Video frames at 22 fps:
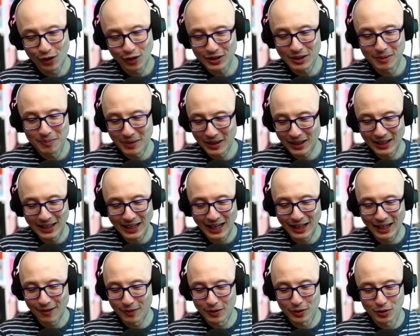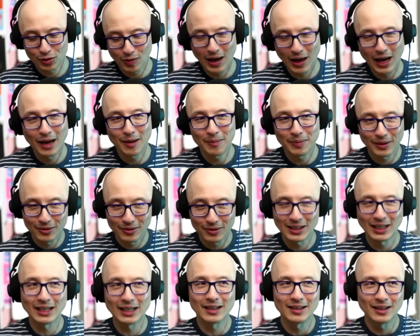First, admittedly, I didn't even try, but I
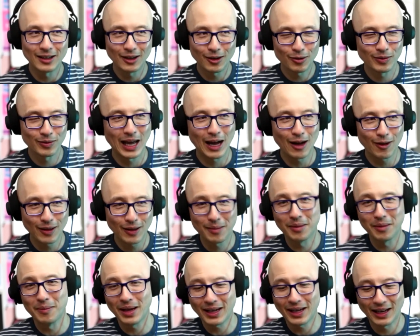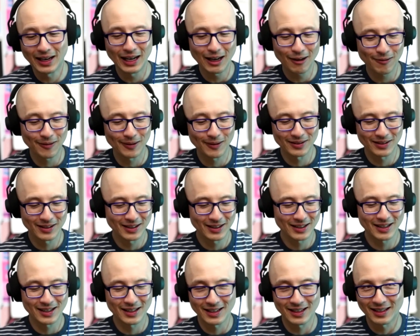was like, you know, now that I'm making an effort,
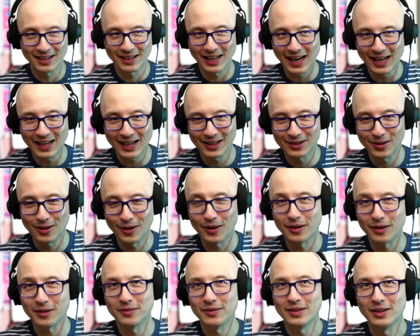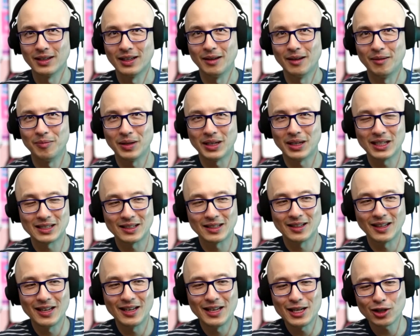God, it's hard. Because
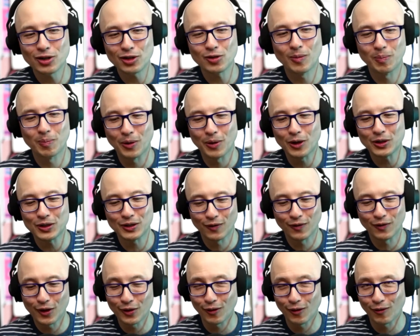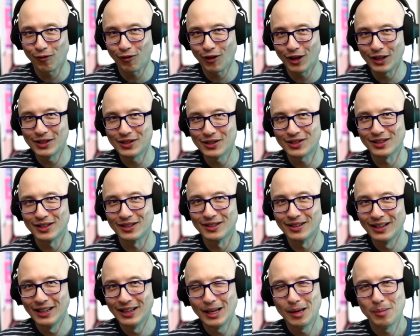the initial burst of all your friends
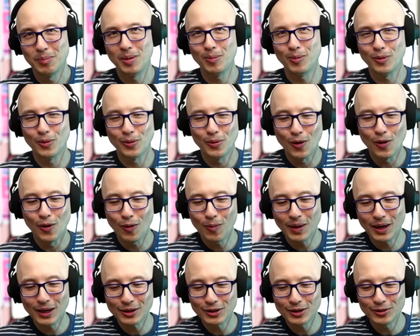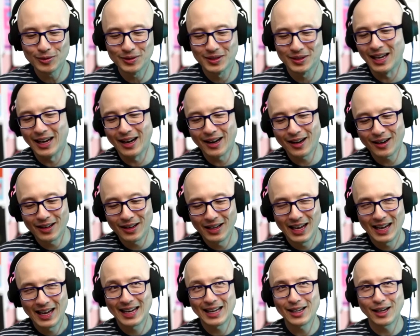and people who know about you is
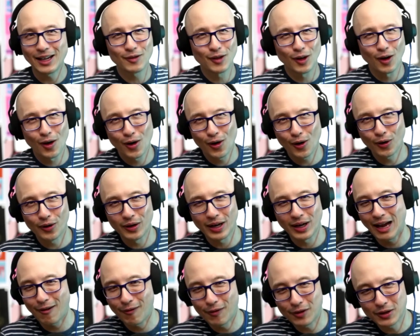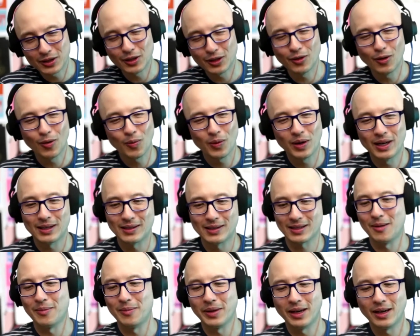there. Now you have to earn every single one
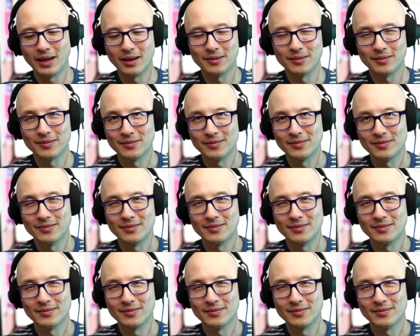that's coming in.